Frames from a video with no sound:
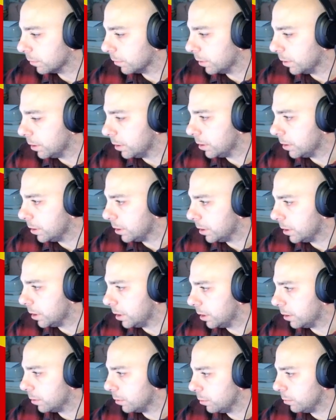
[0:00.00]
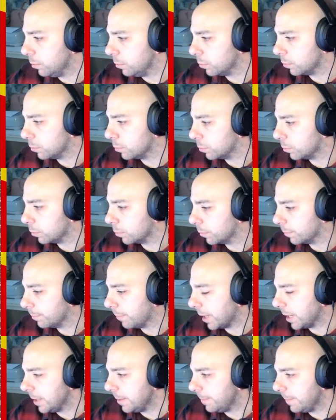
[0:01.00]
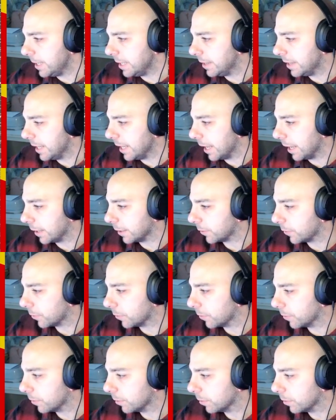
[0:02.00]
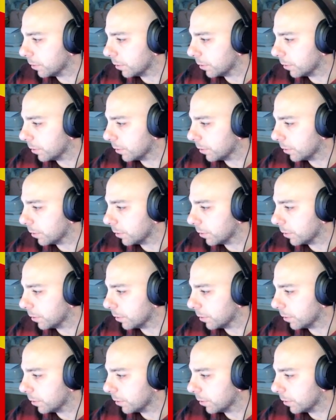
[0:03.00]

Uh, ooh. Maybe this.